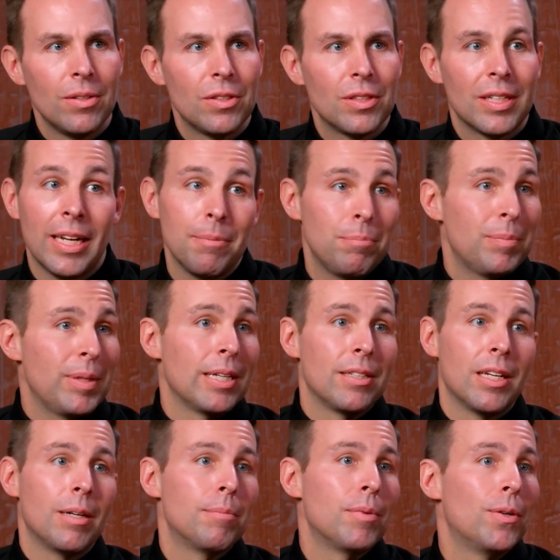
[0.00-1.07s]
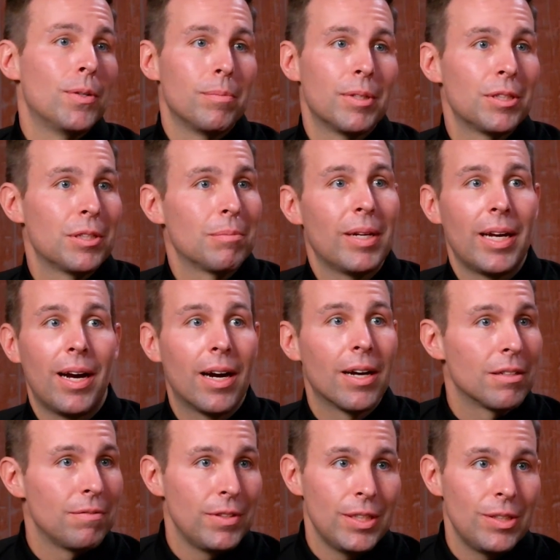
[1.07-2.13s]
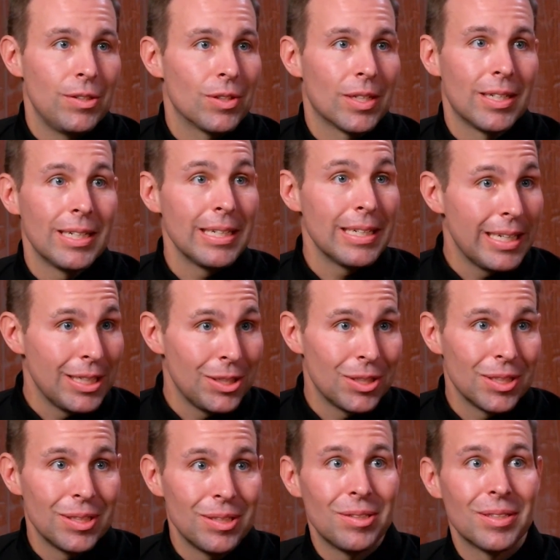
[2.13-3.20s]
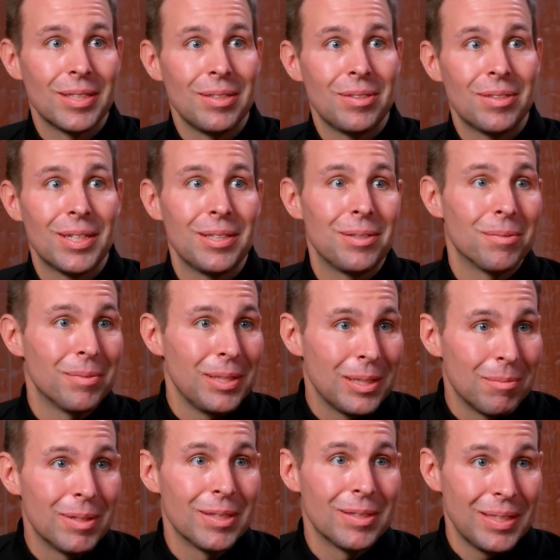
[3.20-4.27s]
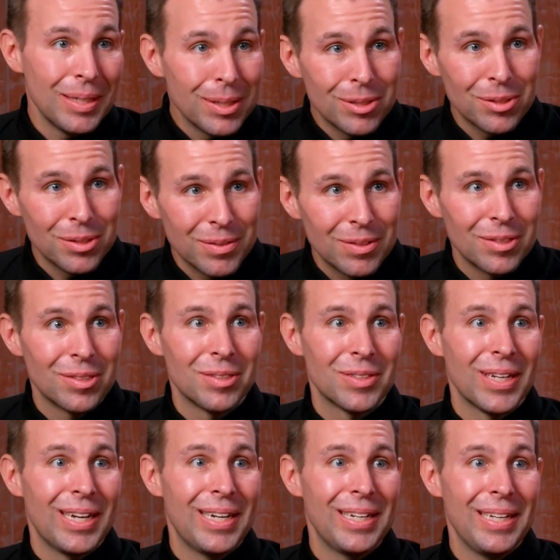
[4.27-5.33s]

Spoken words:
And I picked up a whole bunch of biographies on Ignatius, and I started to read about the history of the society.